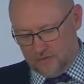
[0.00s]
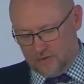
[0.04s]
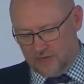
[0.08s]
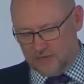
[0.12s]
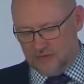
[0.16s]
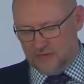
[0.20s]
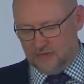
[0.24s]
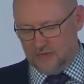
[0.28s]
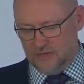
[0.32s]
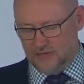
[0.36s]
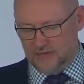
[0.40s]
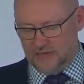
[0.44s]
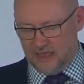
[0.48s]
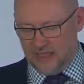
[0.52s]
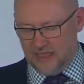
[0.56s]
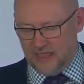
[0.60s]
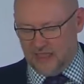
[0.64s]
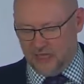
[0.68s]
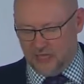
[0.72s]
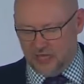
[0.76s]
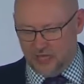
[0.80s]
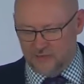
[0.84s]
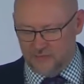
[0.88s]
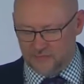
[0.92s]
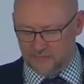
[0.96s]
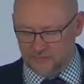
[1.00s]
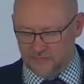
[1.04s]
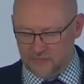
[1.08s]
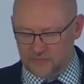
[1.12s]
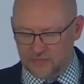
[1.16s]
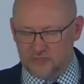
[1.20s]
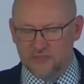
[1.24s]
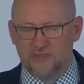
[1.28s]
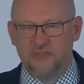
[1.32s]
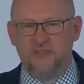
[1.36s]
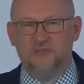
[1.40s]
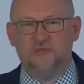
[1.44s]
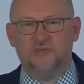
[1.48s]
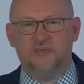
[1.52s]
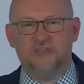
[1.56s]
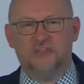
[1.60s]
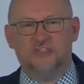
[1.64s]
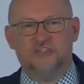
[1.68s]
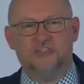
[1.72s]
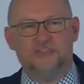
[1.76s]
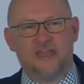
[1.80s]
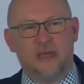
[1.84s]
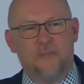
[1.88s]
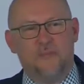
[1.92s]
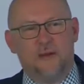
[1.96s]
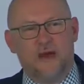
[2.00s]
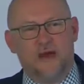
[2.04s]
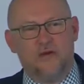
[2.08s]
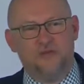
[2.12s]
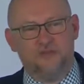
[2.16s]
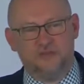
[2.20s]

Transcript: When day comes, we step